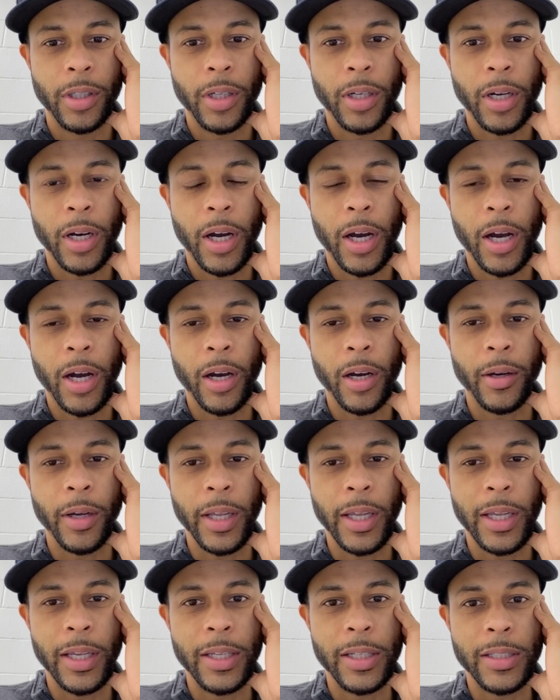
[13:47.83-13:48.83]
uh,
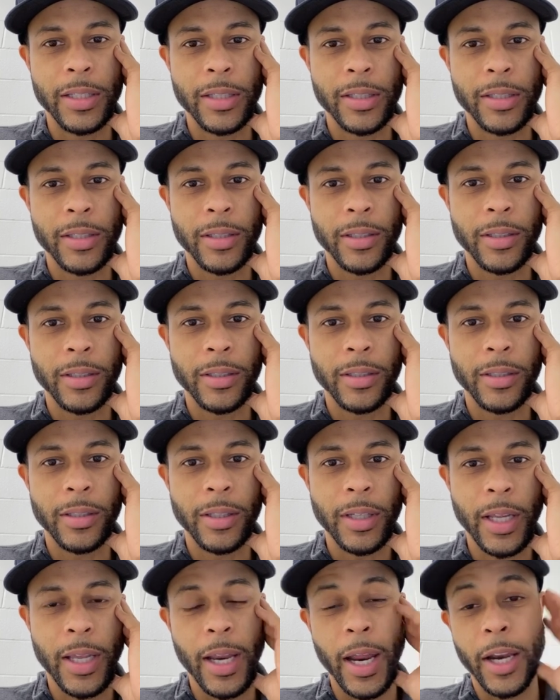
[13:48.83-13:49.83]
is,
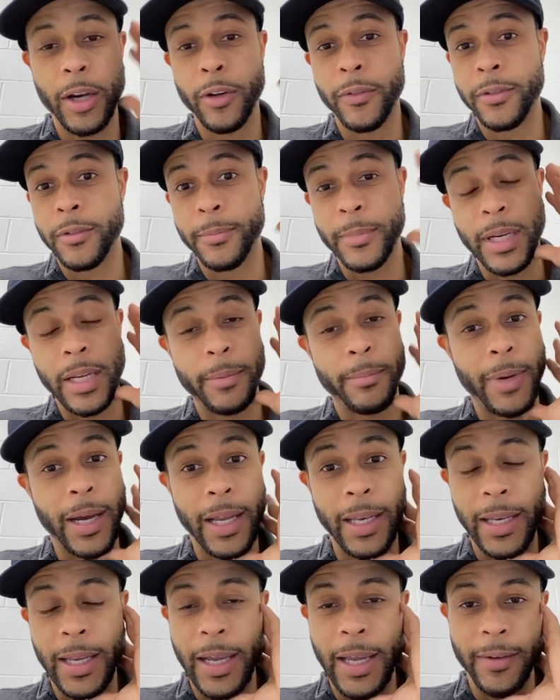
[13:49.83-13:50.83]
and I know for me in
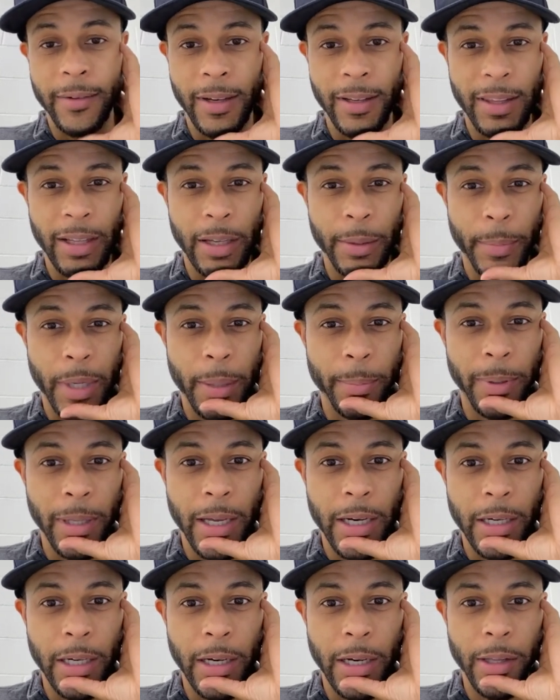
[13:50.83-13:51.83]
my life, I think it may
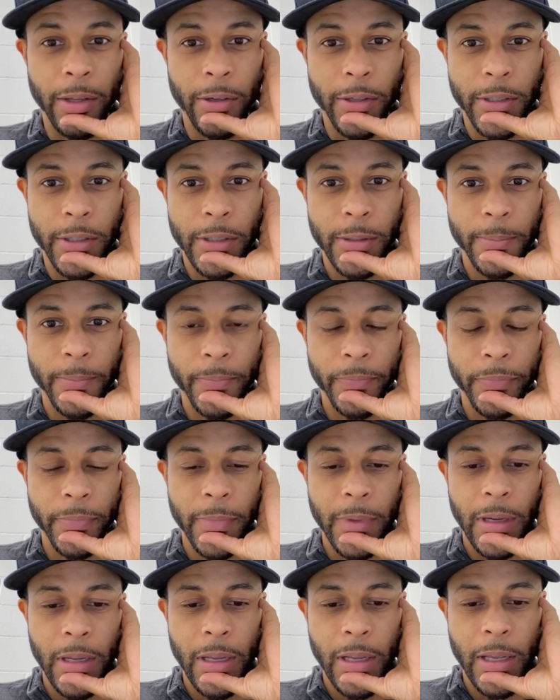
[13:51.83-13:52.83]
apply to others,
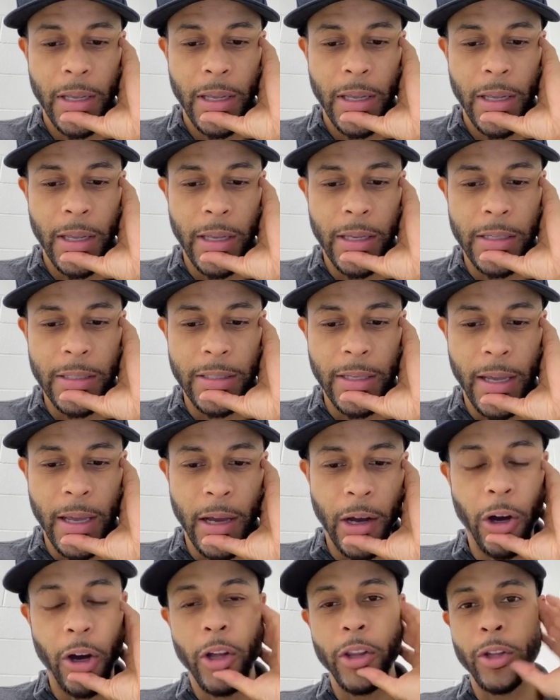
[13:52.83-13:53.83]
is
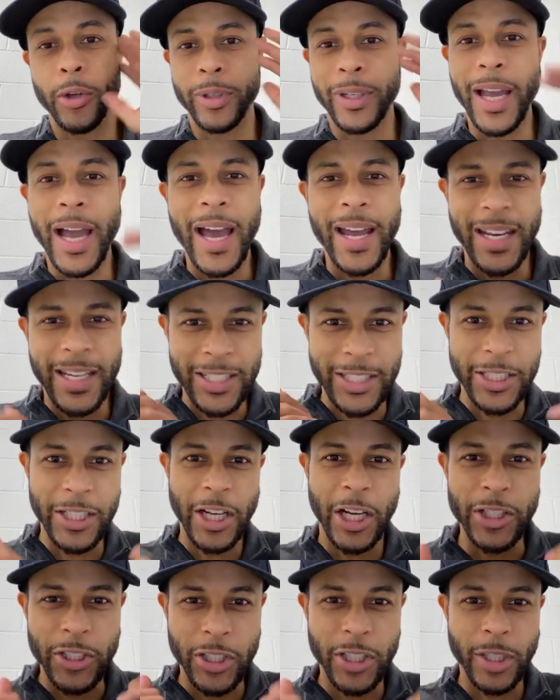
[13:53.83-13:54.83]
that although God has
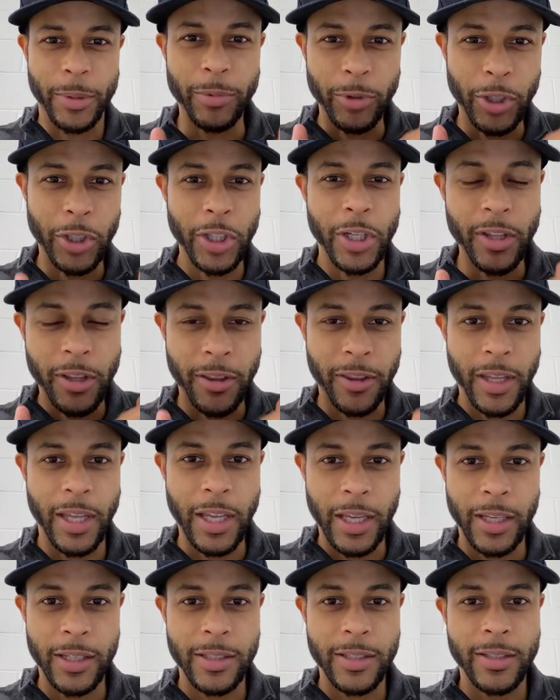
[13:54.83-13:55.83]
done some good
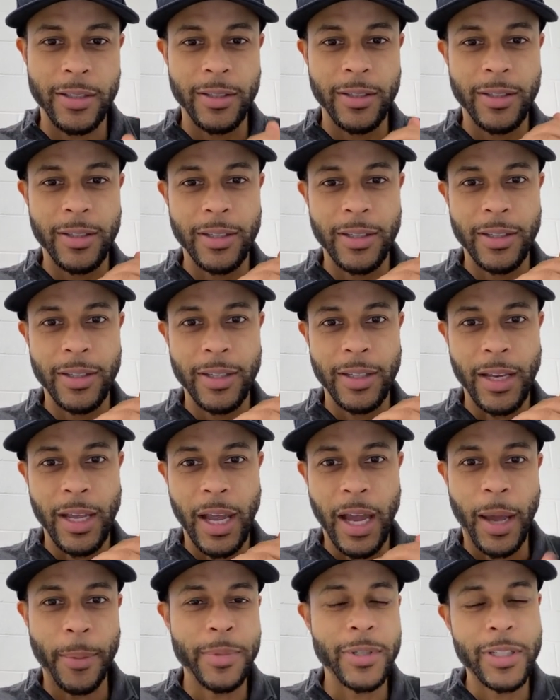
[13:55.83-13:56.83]
things,
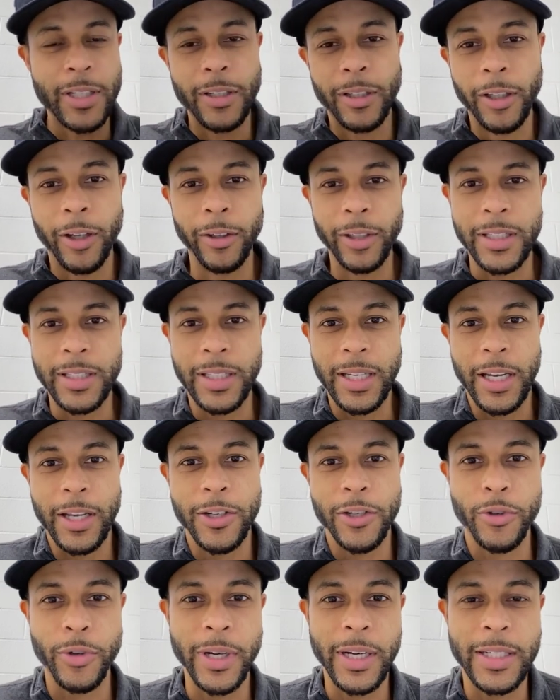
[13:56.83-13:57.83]
I'm still only
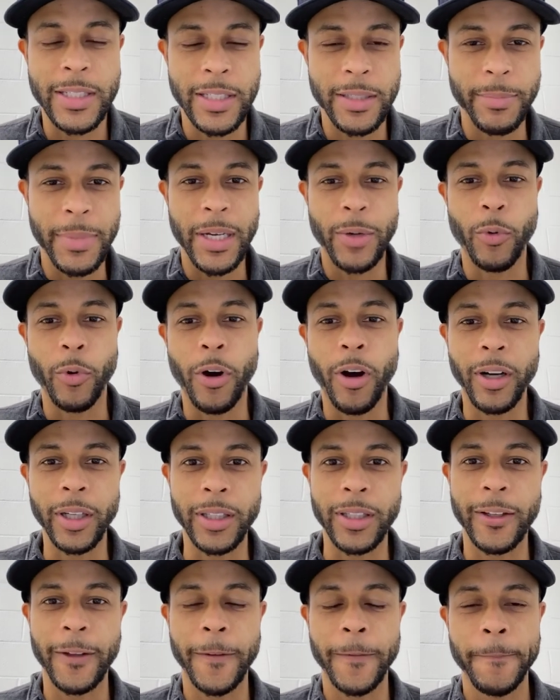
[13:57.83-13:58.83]
seeing trees as men
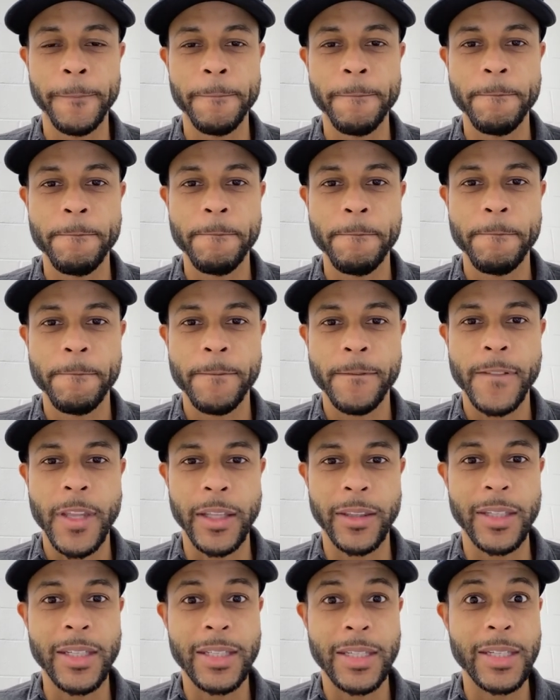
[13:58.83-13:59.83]
walking.
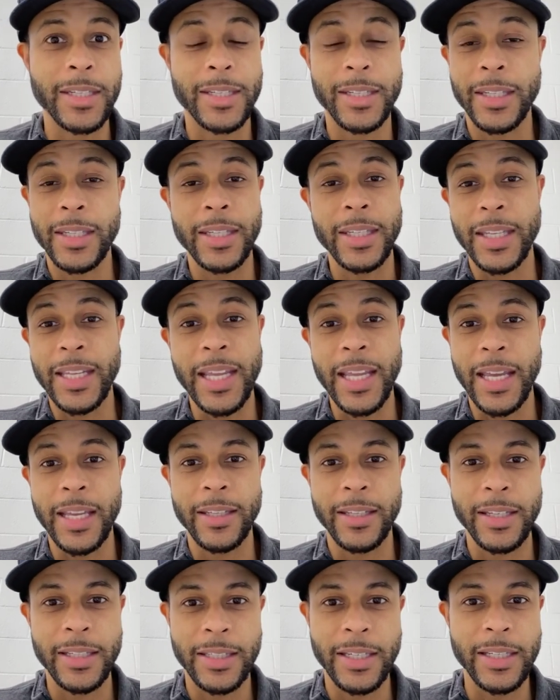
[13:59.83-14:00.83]
That this is not be
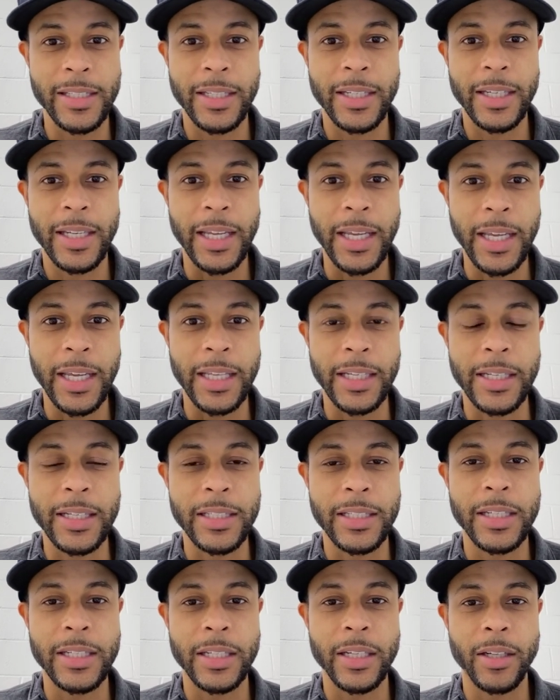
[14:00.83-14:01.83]
it. This isn't the end.
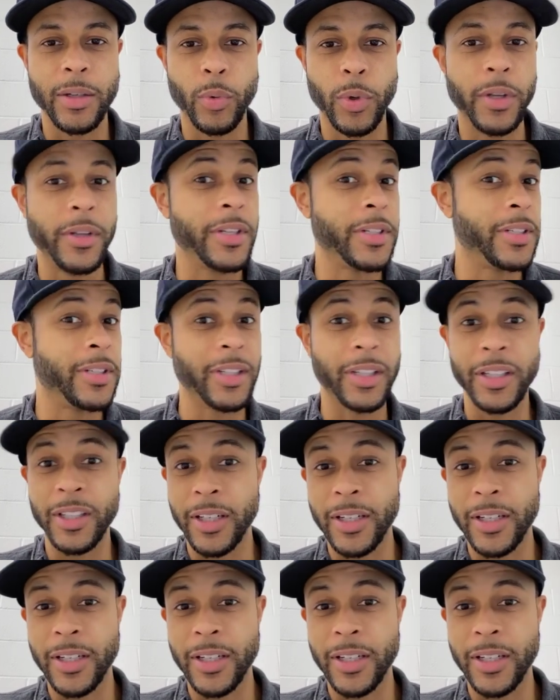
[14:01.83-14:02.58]
This isn't, well, this is as good